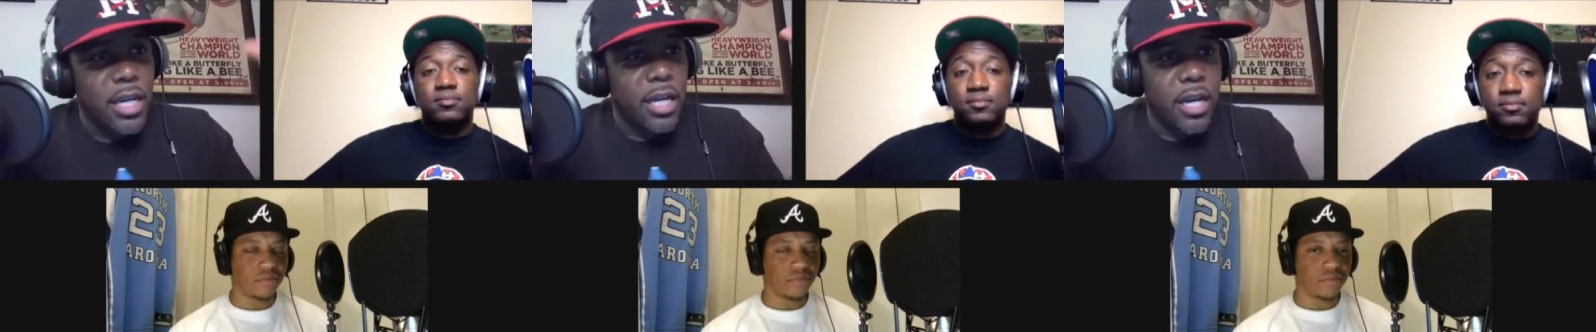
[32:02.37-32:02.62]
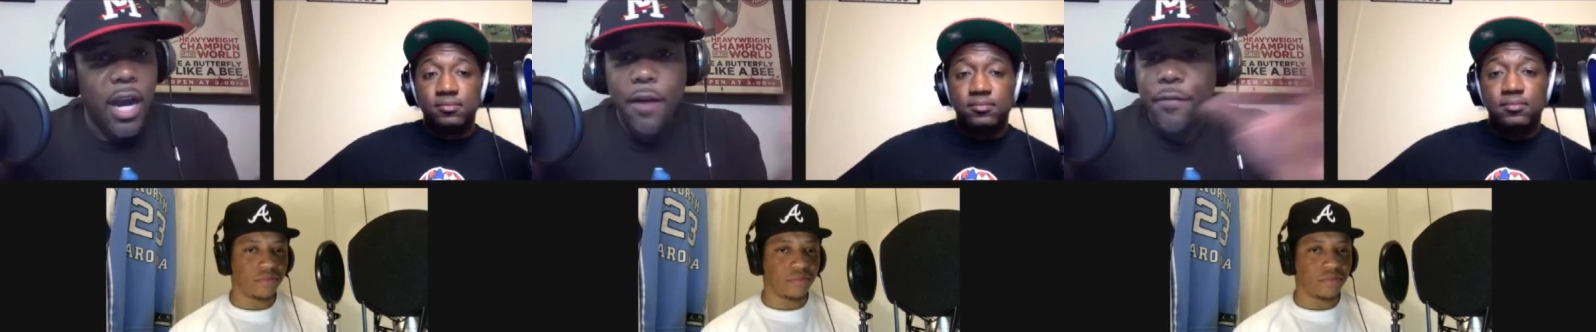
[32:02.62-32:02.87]

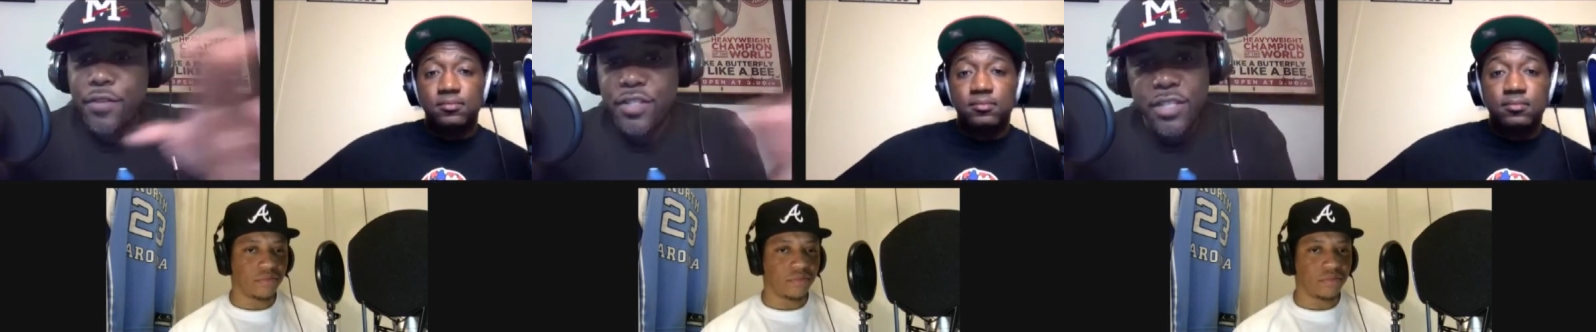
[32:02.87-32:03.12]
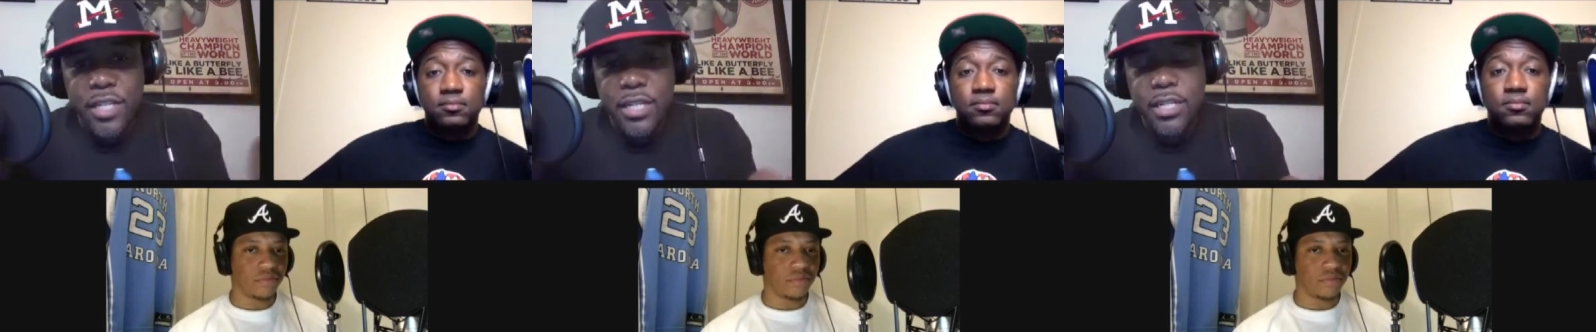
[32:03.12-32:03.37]
Speaker 1: conference
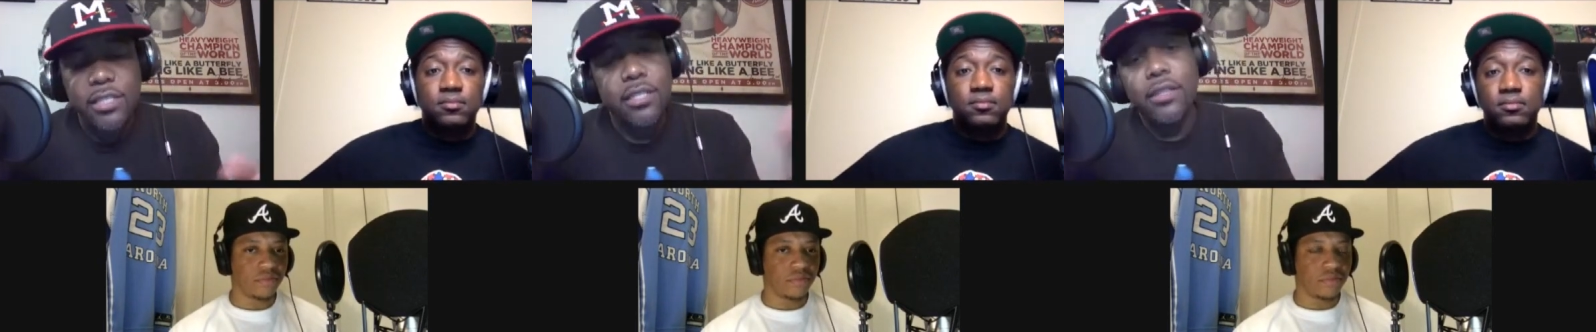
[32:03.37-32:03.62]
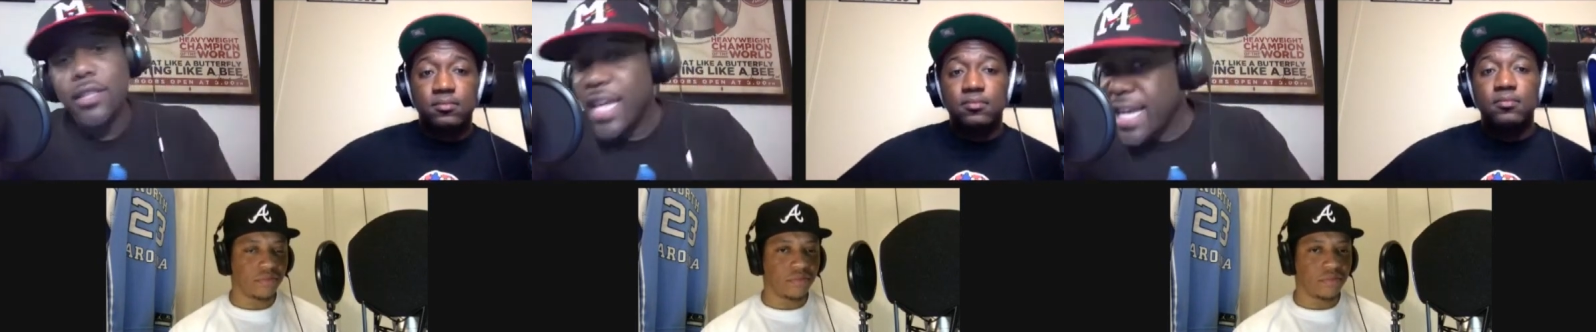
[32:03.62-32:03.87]
seedings.
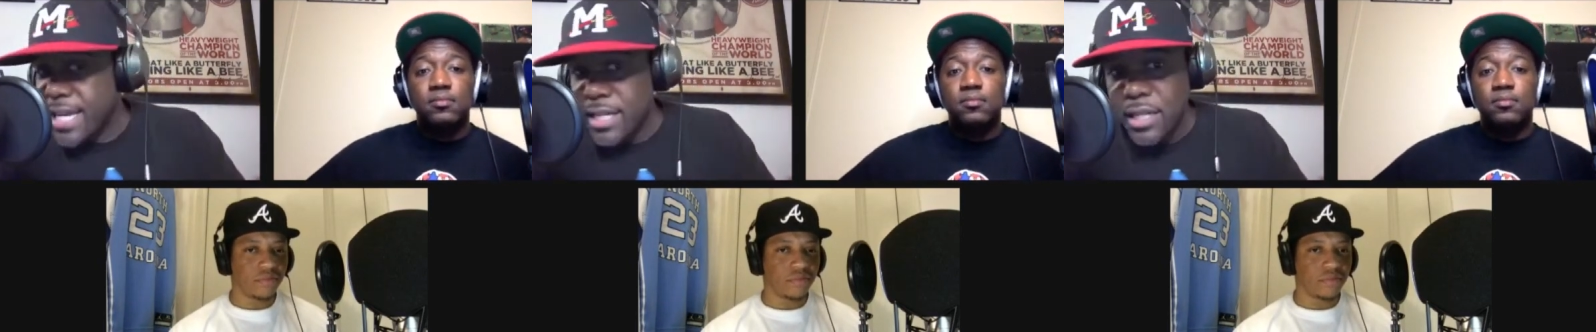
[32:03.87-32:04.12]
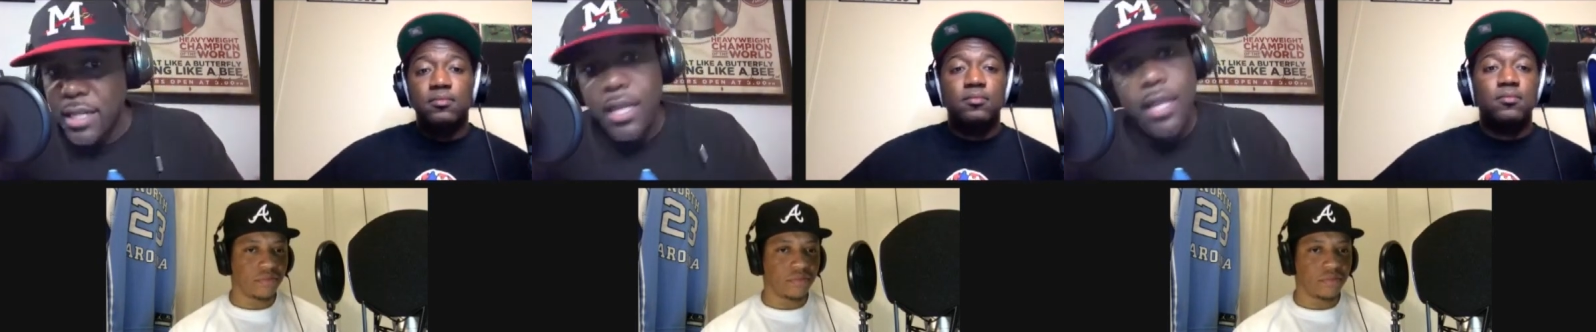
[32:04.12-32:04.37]

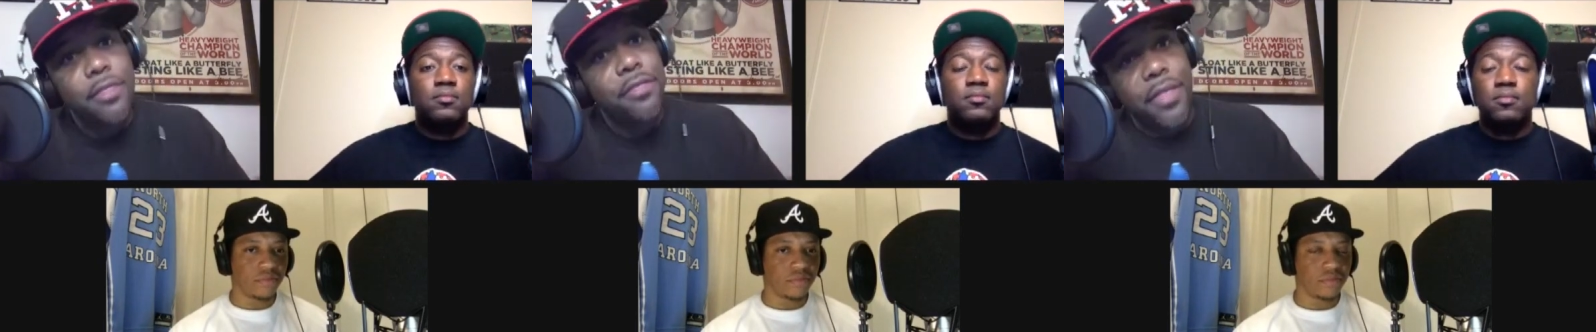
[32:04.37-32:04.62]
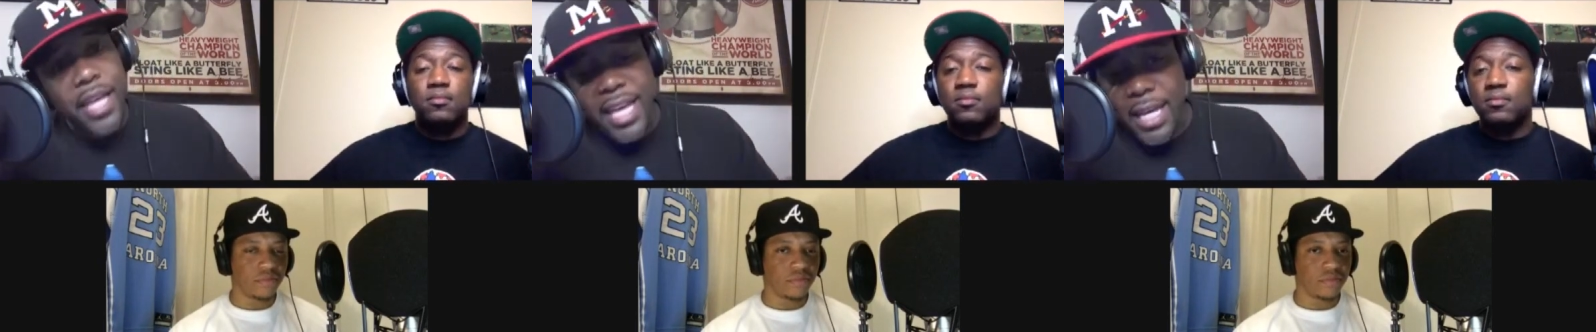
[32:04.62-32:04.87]
Then,
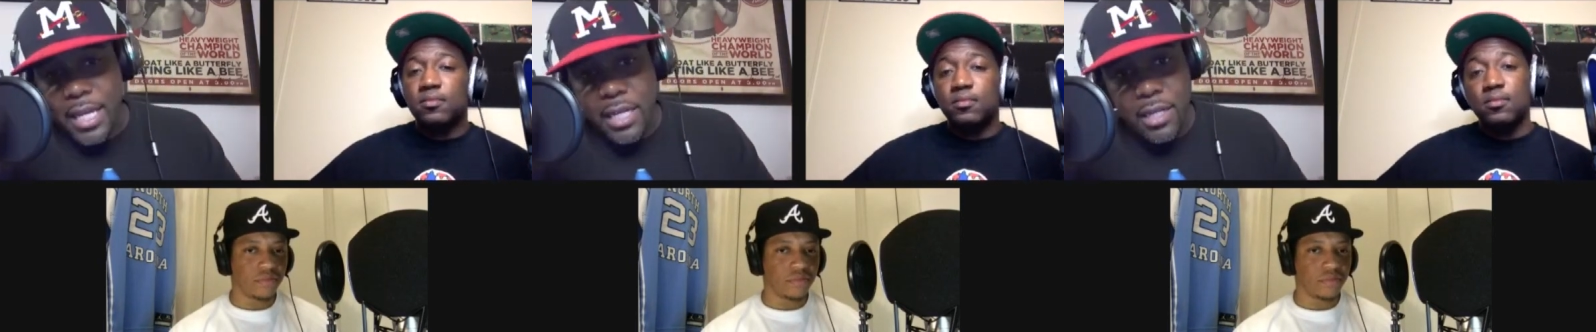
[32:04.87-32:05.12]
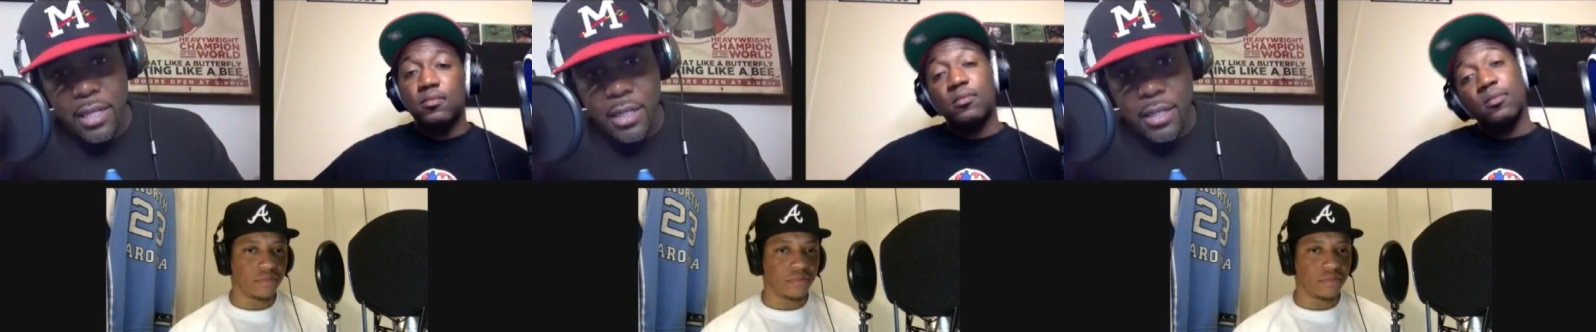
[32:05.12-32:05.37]
then,